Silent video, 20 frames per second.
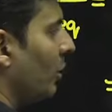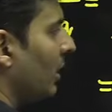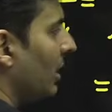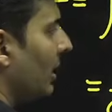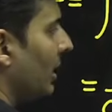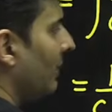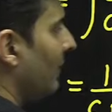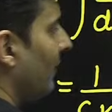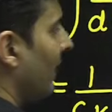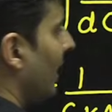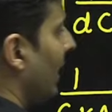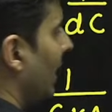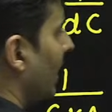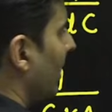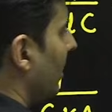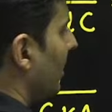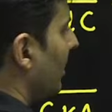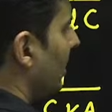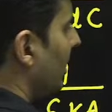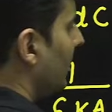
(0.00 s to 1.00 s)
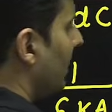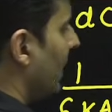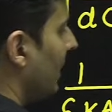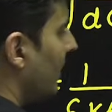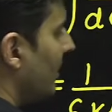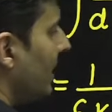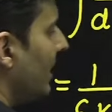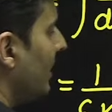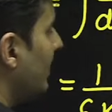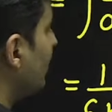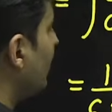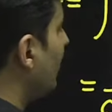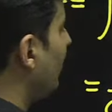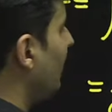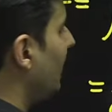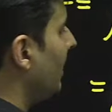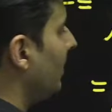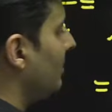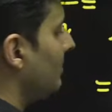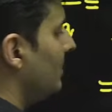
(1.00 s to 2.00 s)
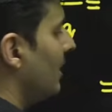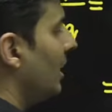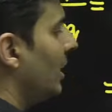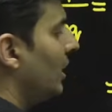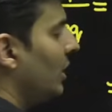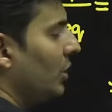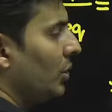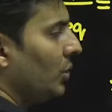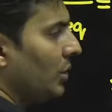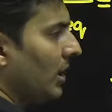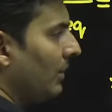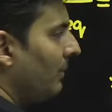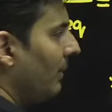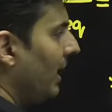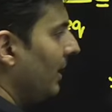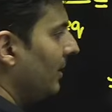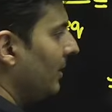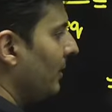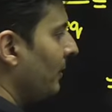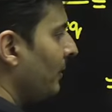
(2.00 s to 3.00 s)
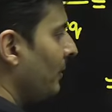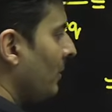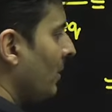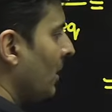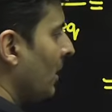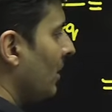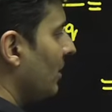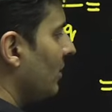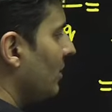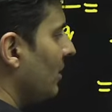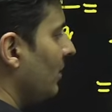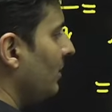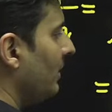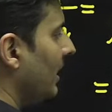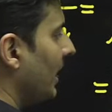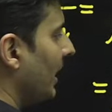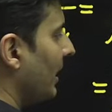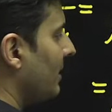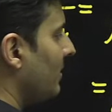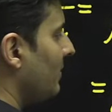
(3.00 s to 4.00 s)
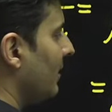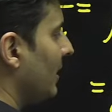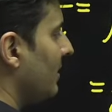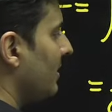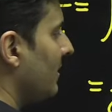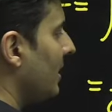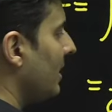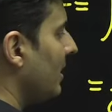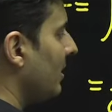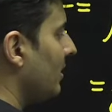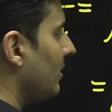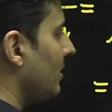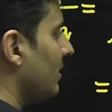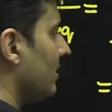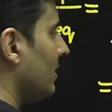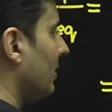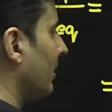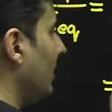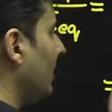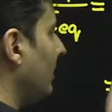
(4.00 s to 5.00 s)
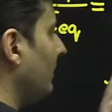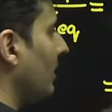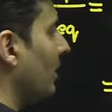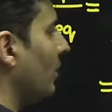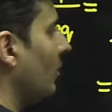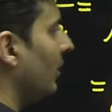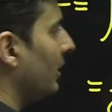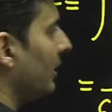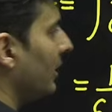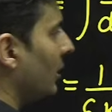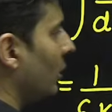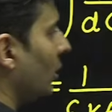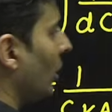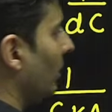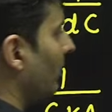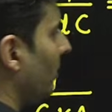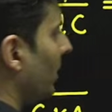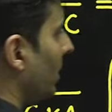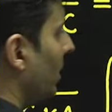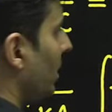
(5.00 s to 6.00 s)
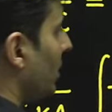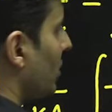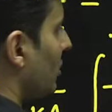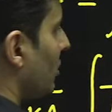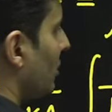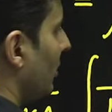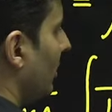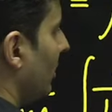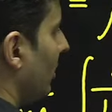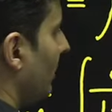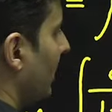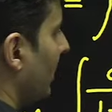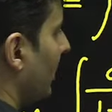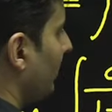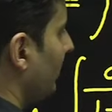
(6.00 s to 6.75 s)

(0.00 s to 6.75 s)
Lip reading: if I take the LCM and do the math, this will be x plus d. This d will go on the top. So it will become